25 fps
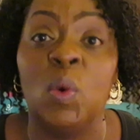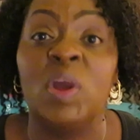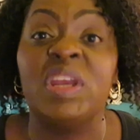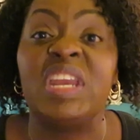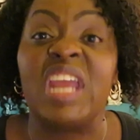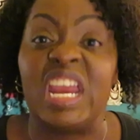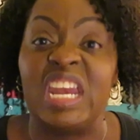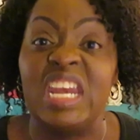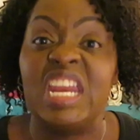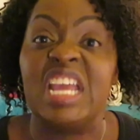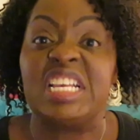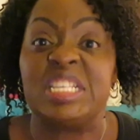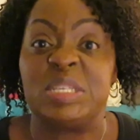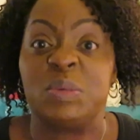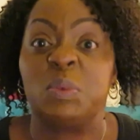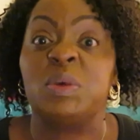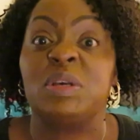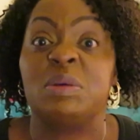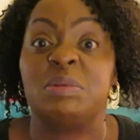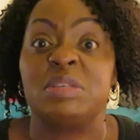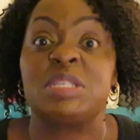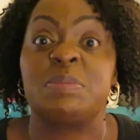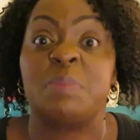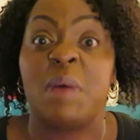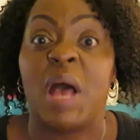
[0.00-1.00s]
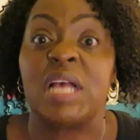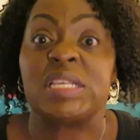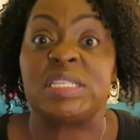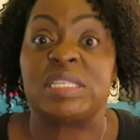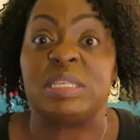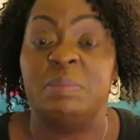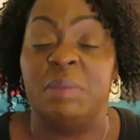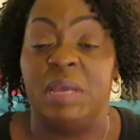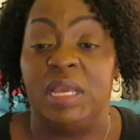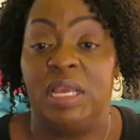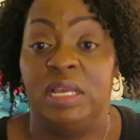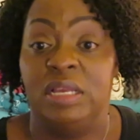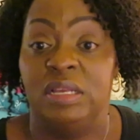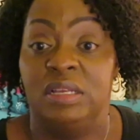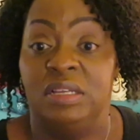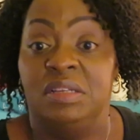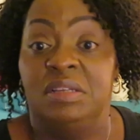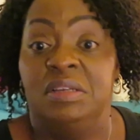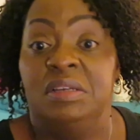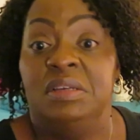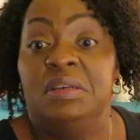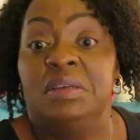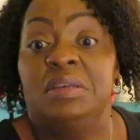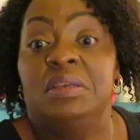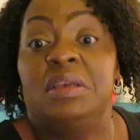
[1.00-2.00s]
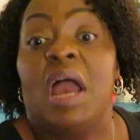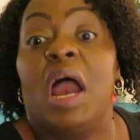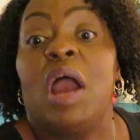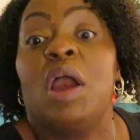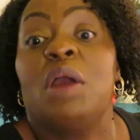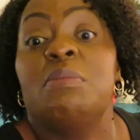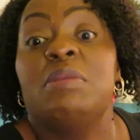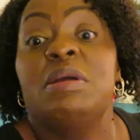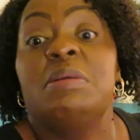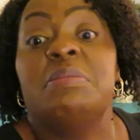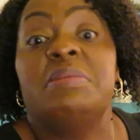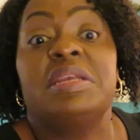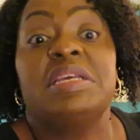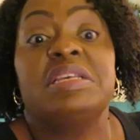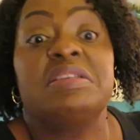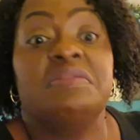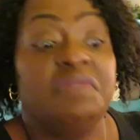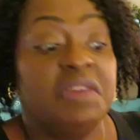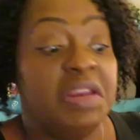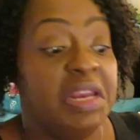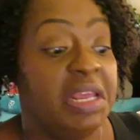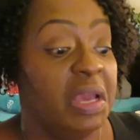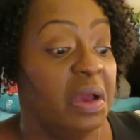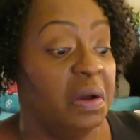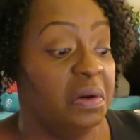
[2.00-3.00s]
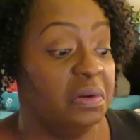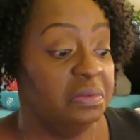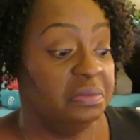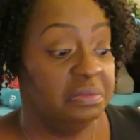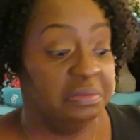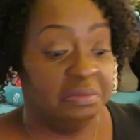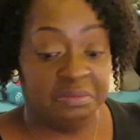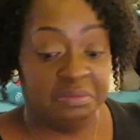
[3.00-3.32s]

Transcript: One day NYX will sponsor me. Y'all remember this video.